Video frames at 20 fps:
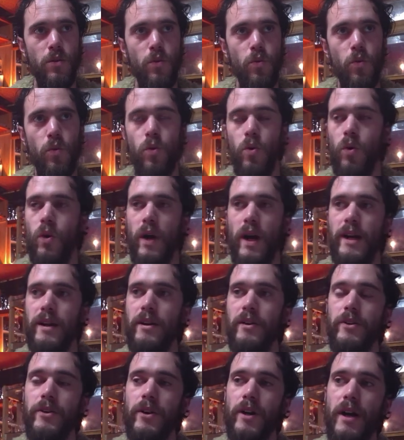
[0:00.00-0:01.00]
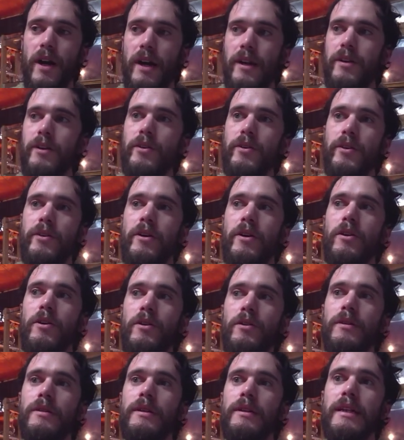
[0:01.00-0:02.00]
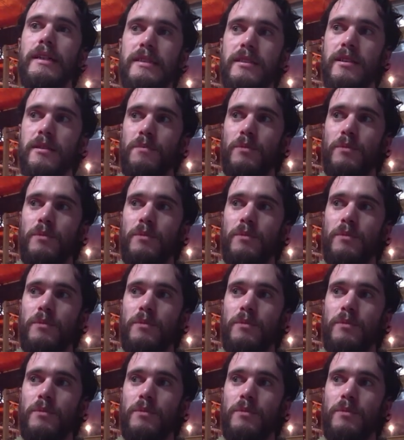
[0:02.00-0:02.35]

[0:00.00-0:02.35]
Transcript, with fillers: Oh, I don't, I don't know. That's yeah.